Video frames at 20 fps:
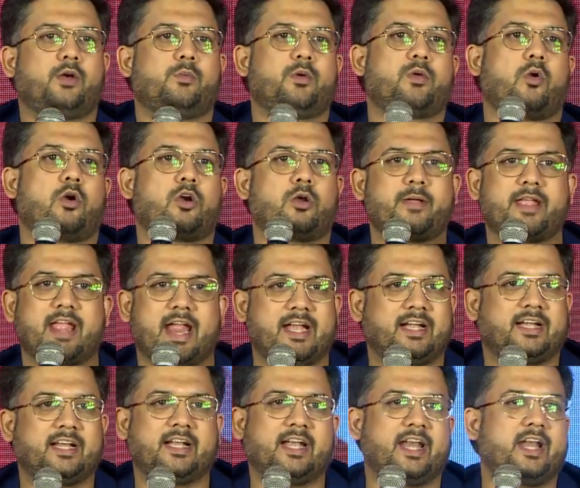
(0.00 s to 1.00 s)
we want to be
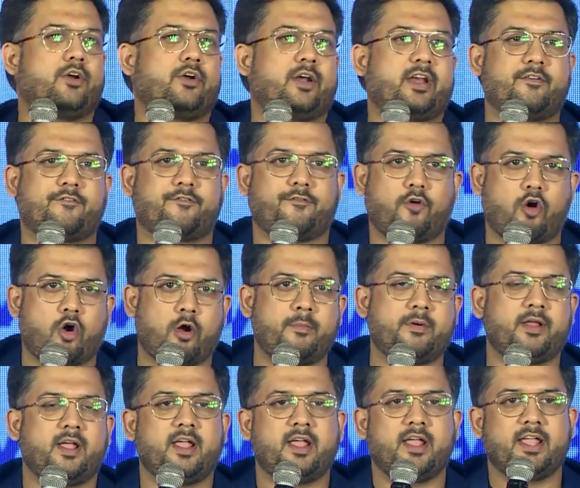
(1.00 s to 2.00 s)
entertained or informed,
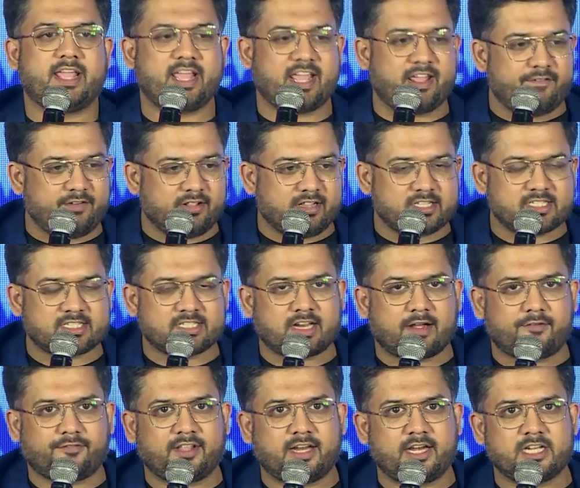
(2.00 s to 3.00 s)
even the
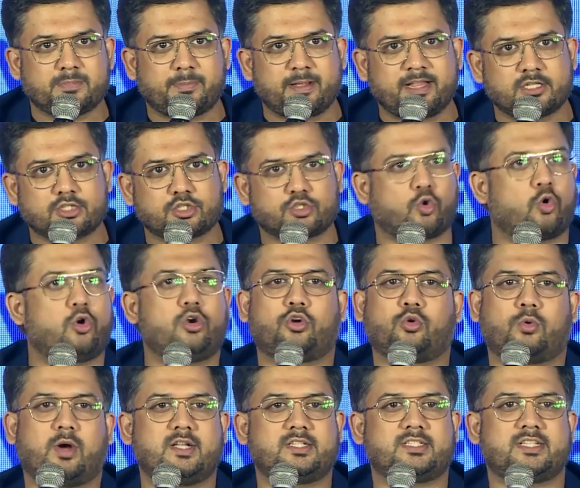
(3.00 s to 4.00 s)
stuff that is being sold to
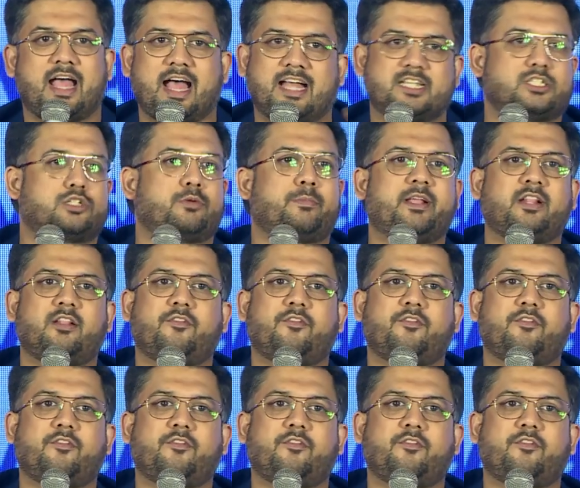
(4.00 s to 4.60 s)
us has to be in the